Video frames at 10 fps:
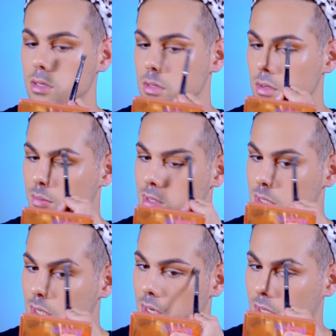So I'm
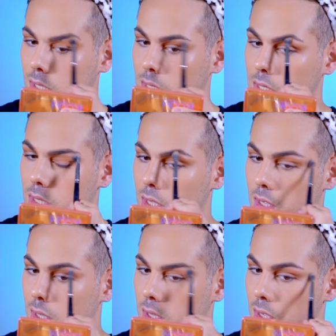just going to clean the
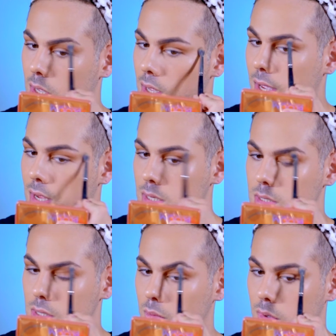
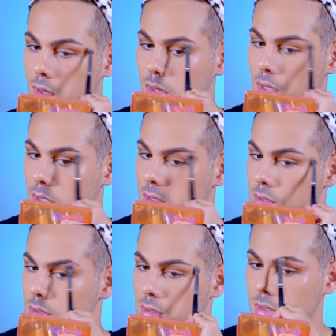edges up with
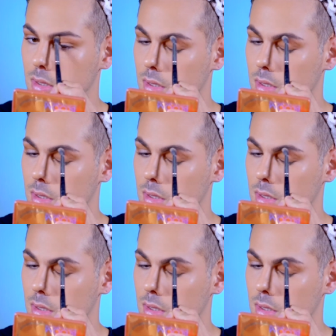this.